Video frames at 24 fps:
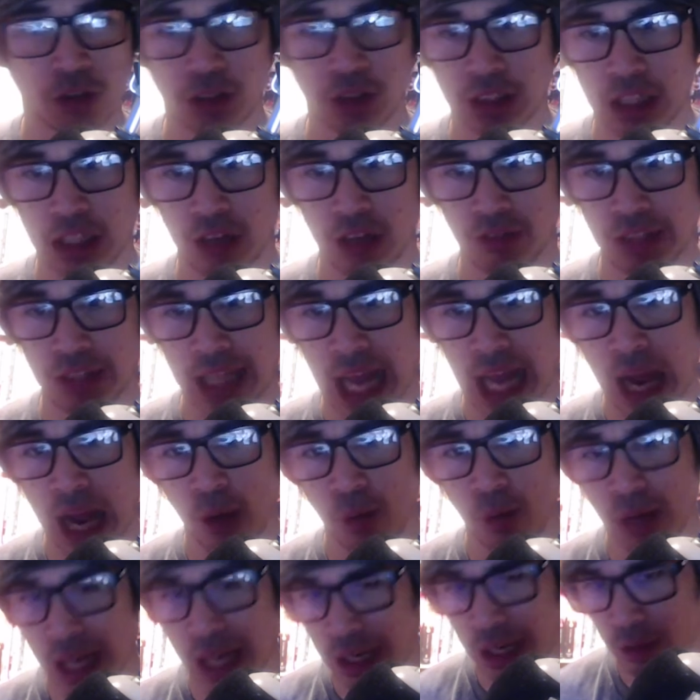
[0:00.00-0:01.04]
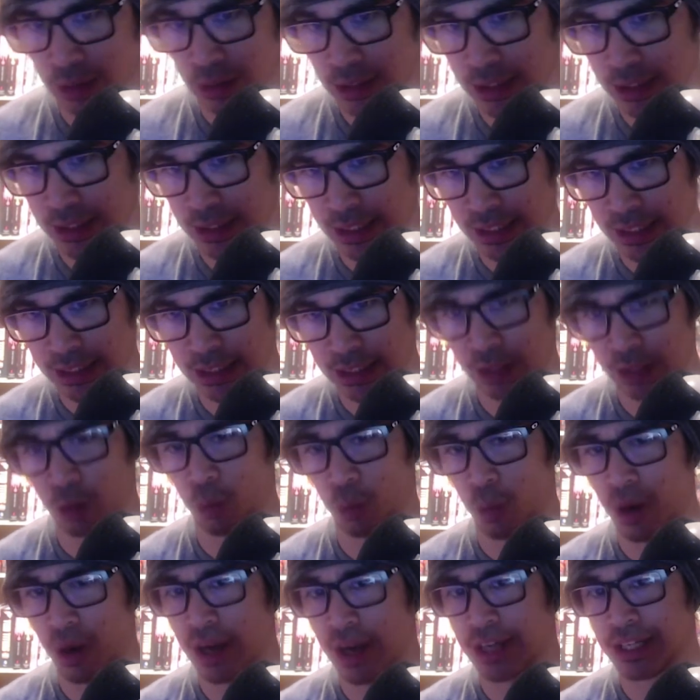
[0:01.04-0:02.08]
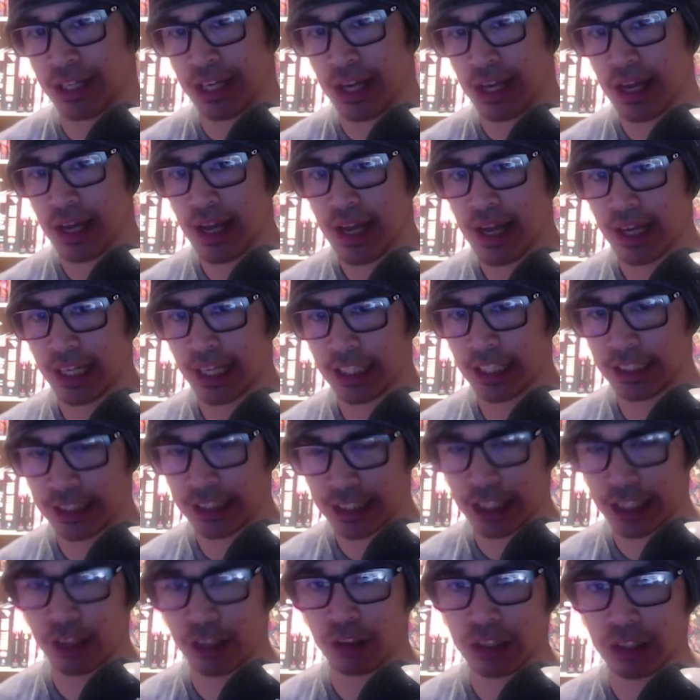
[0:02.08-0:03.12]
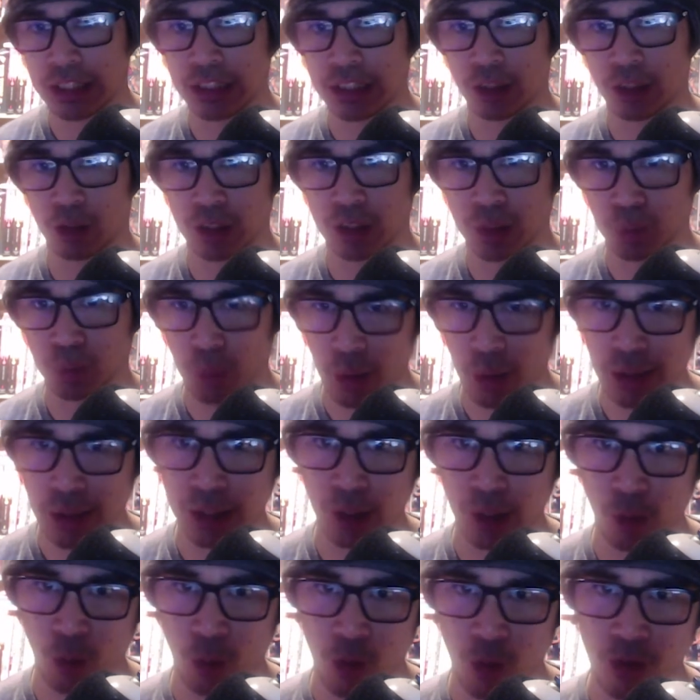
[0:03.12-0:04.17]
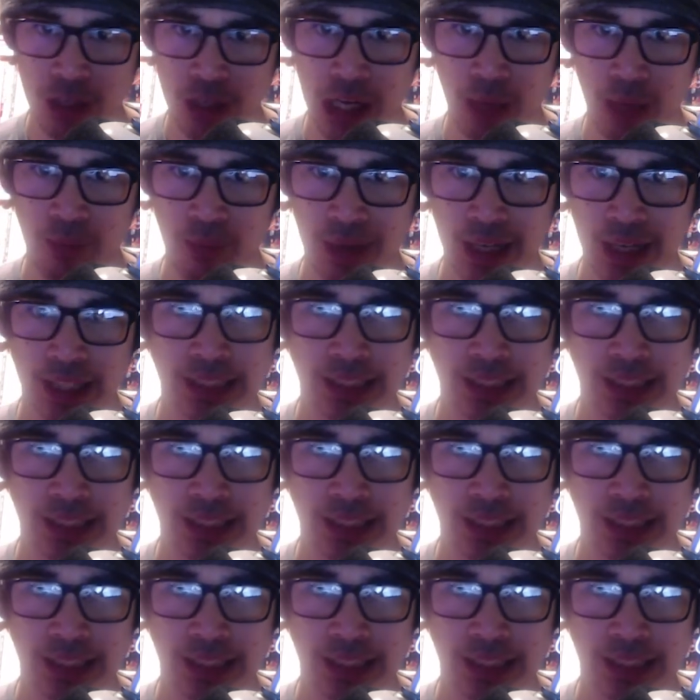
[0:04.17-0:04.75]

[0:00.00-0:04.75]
of The Owl House Season 1, consider this your spoiler warning, because I